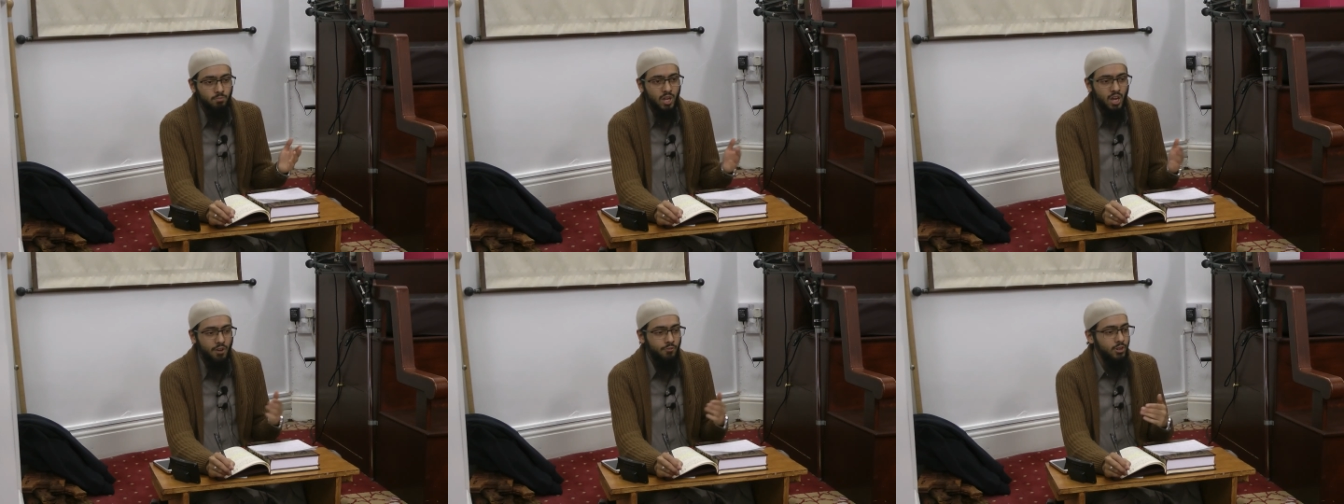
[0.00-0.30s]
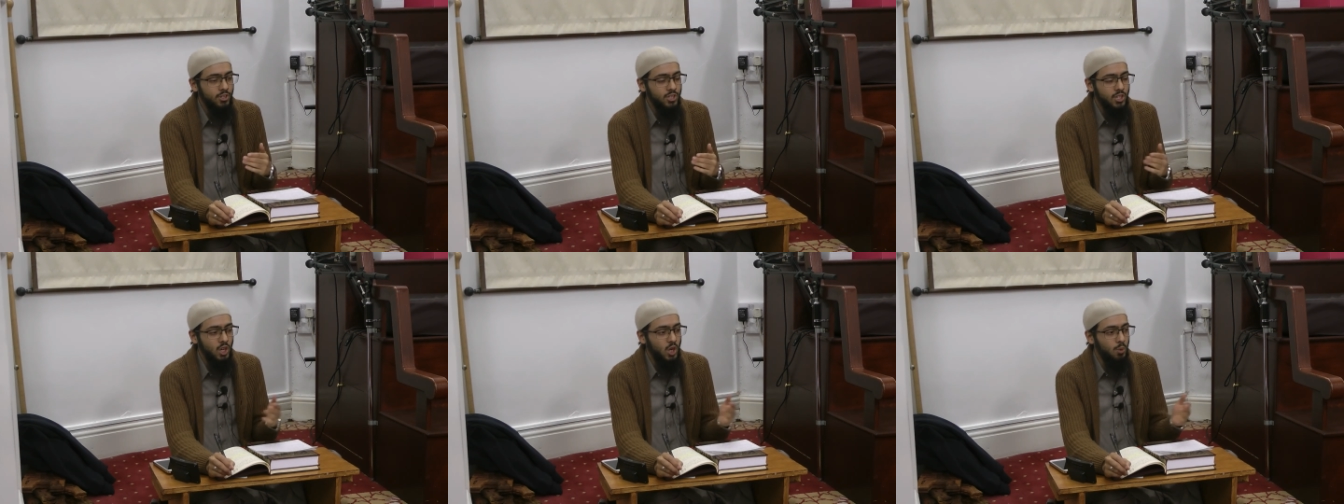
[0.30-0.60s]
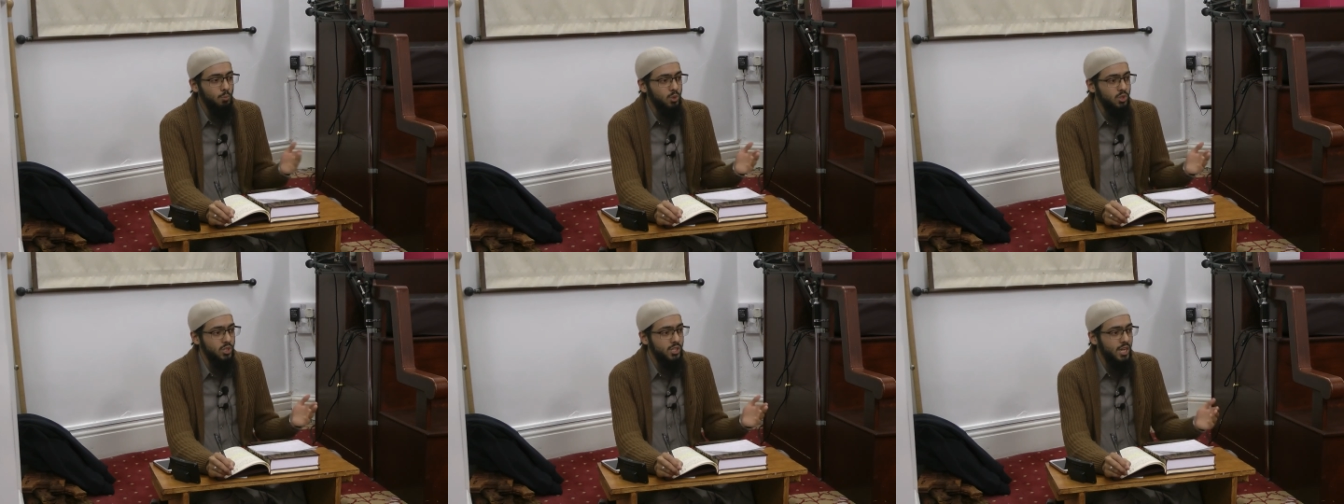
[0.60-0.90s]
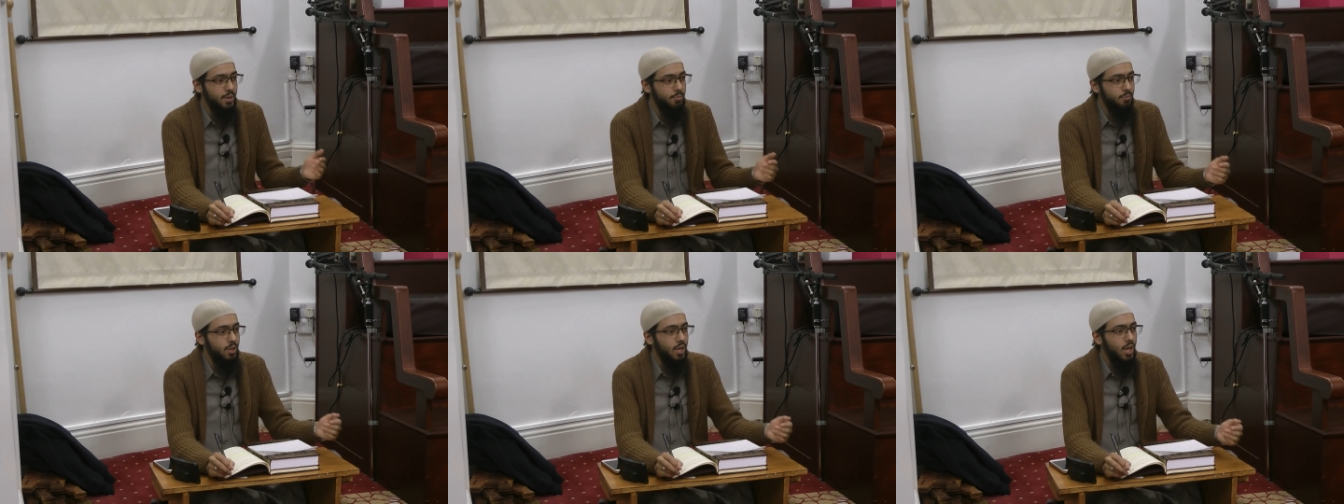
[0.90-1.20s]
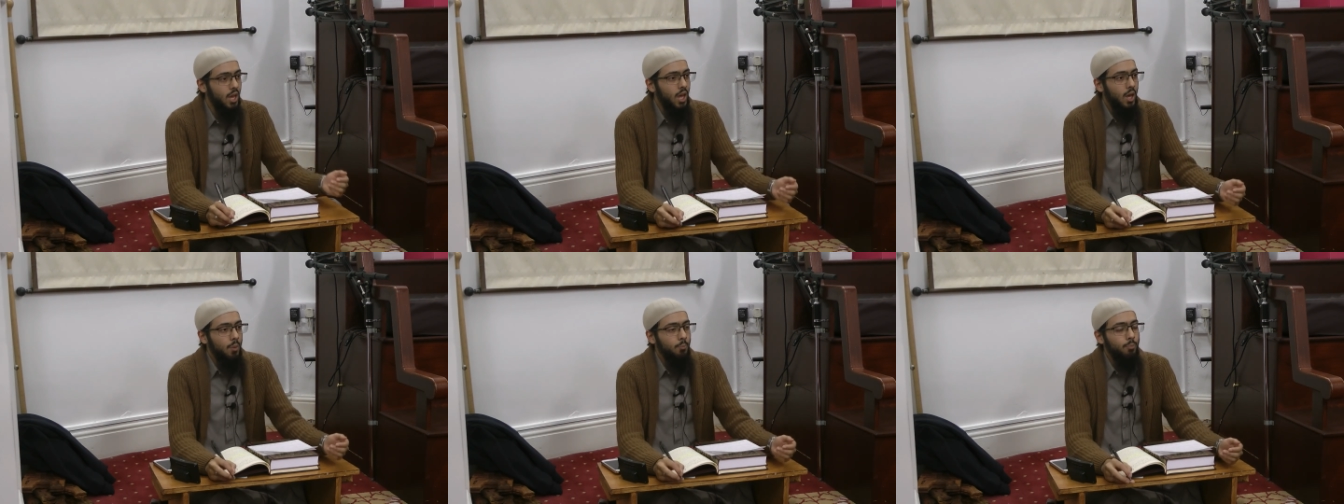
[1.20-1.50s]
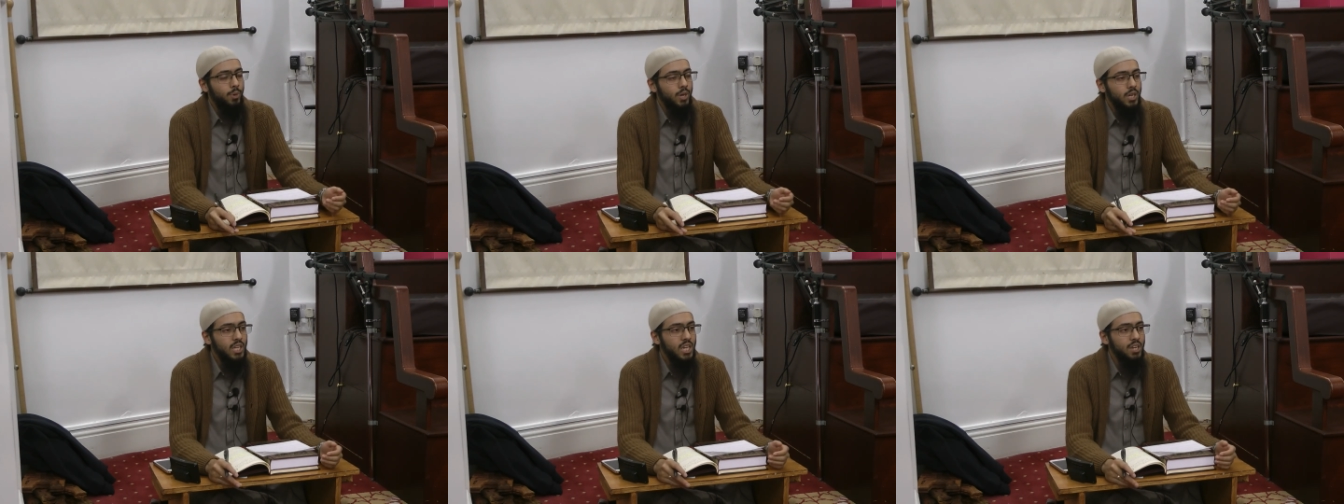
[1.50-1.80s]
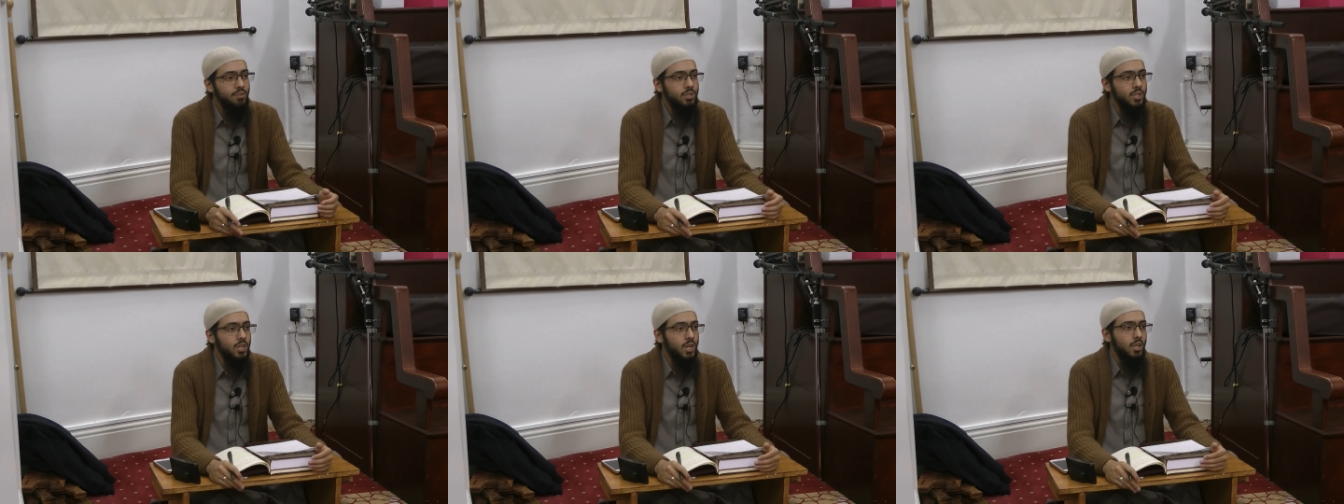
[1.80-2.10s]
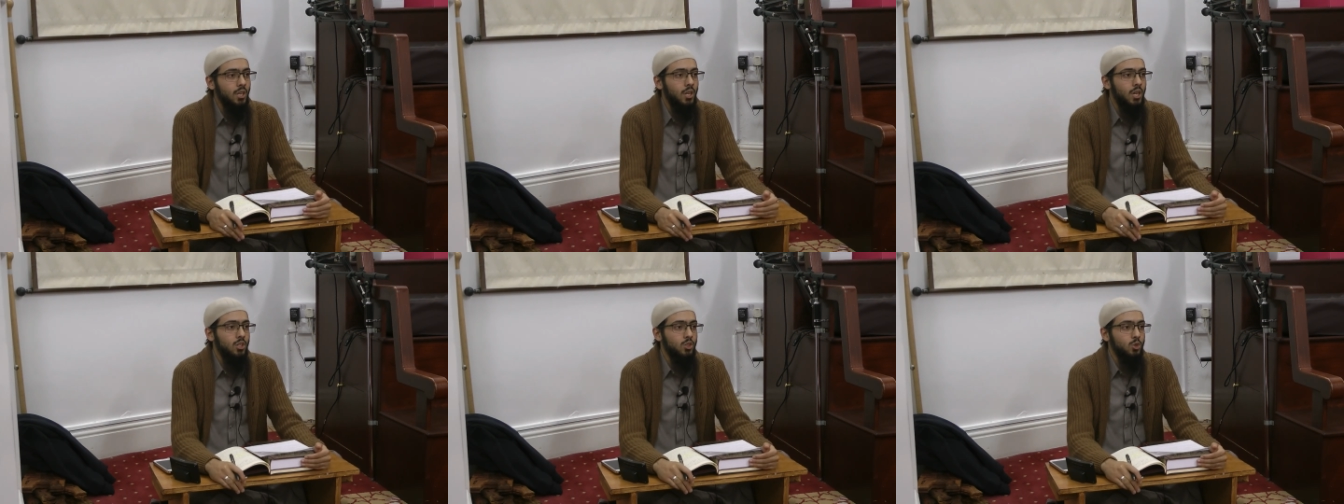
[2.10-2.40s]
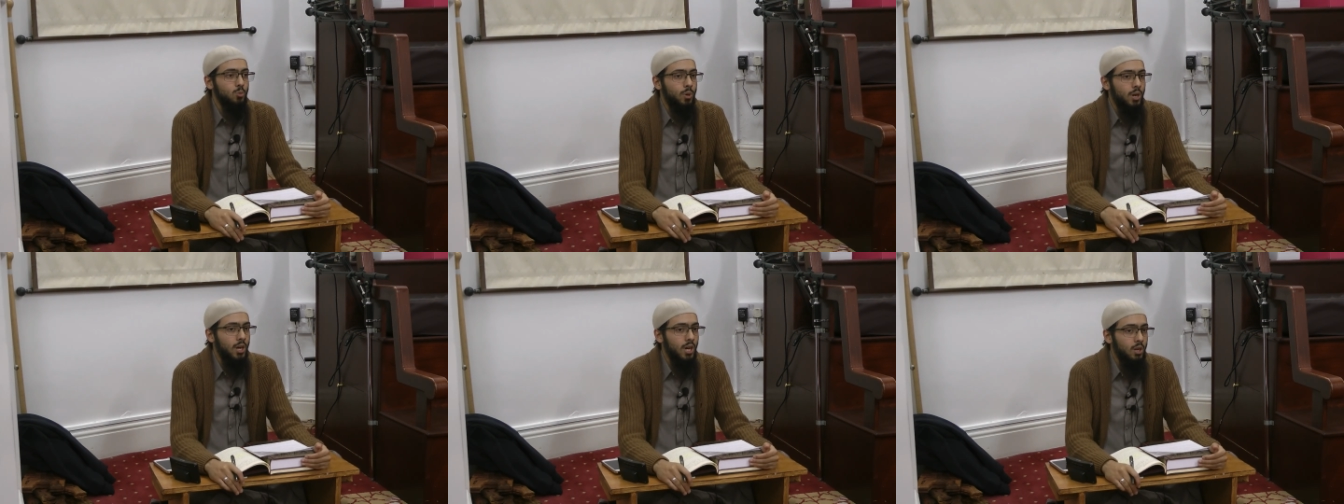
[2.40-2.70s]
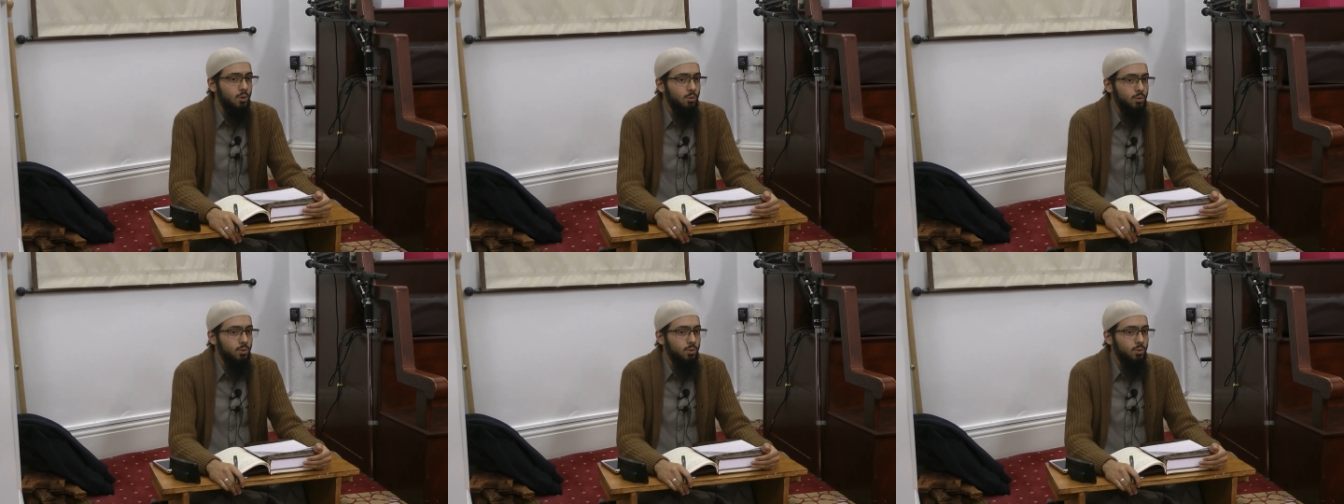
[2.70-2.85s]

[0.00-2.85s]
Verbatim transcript: every single Muslim, believes in Allah subhanahu